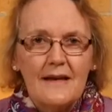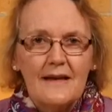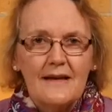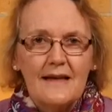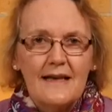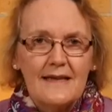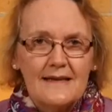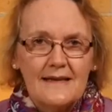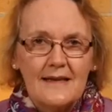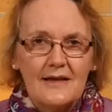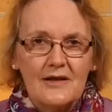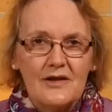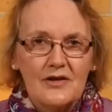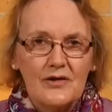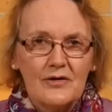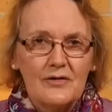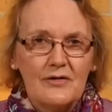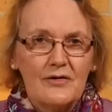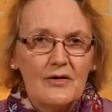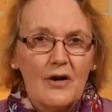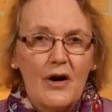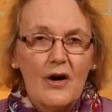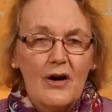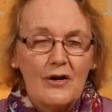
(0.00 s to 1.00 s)
There's
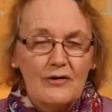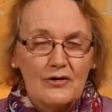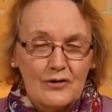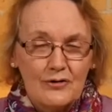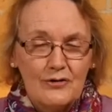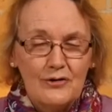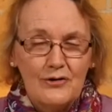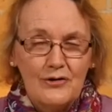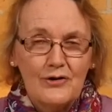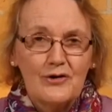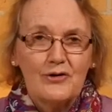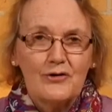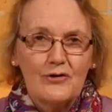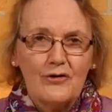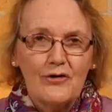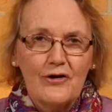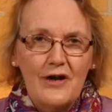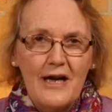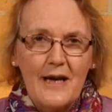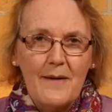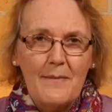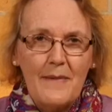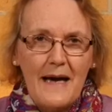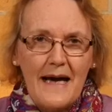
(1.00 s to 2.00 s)
a true
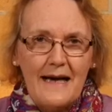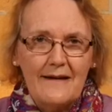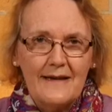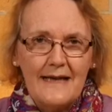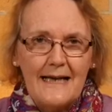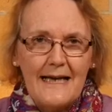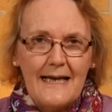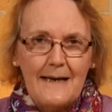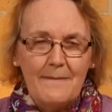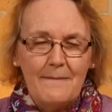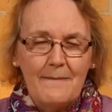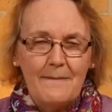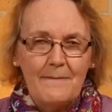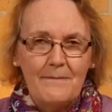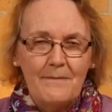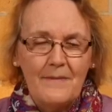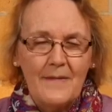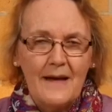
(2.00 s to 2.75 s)
story about him.